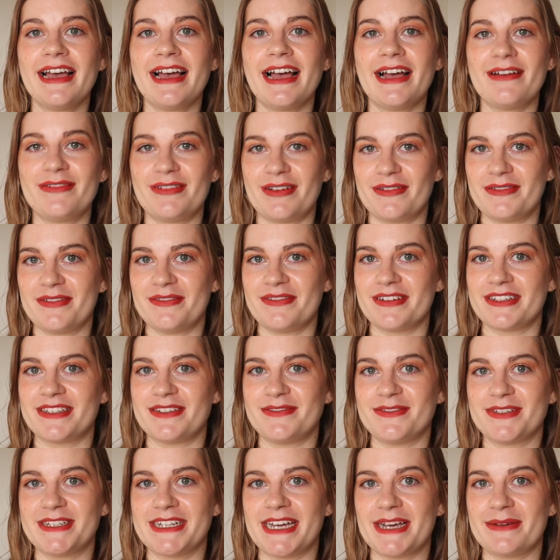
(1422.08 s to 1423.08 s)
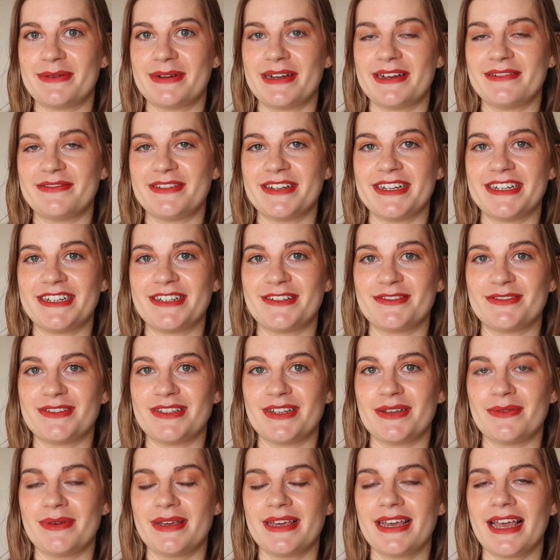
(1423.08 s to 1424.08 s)
Have a lovely rest of your day, whatever it is you're
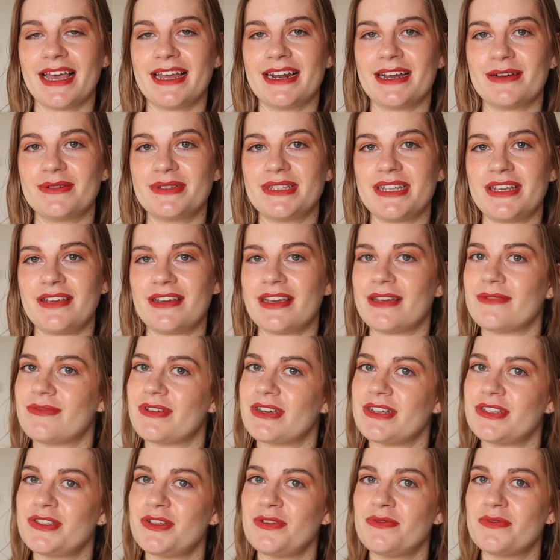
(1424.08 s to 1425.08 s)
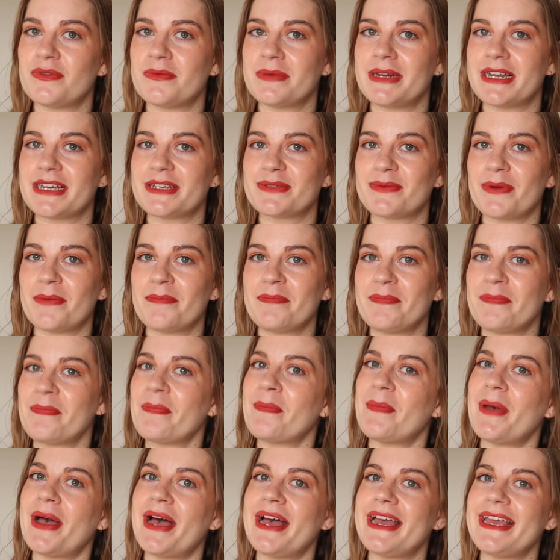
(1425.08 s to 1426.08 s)
doing, and I'll see you again very soon for the next one.
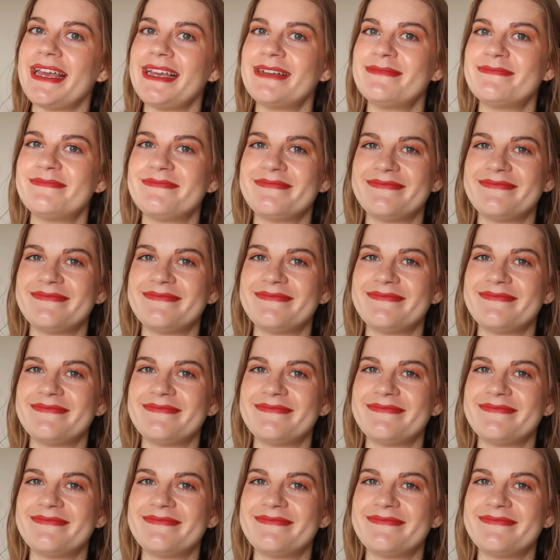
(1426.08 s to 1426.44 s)
Bye!